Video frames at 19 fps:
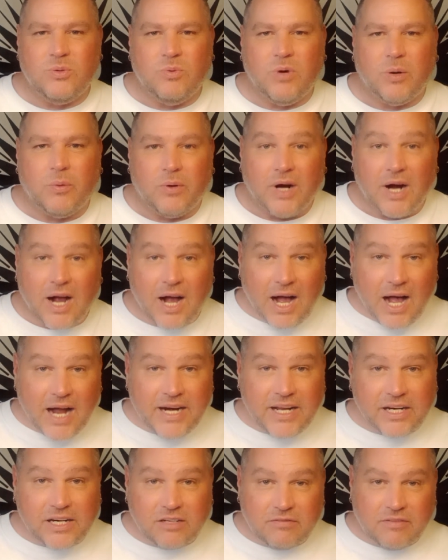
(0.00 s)
where we're on
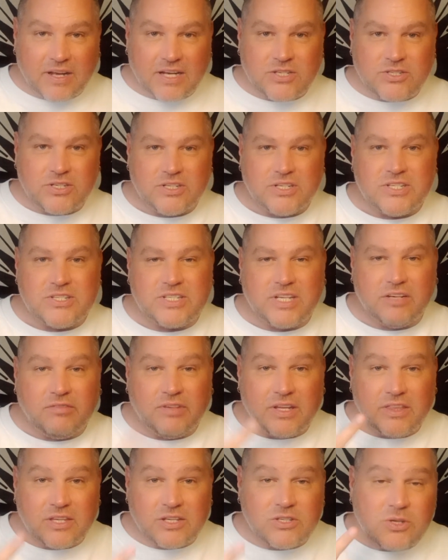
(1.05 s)
an adventure
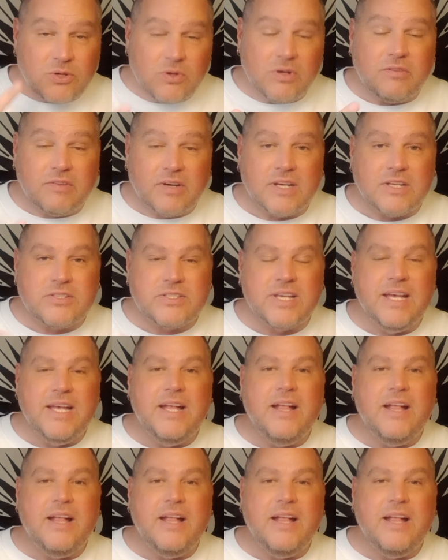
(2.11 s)
discovering the two of us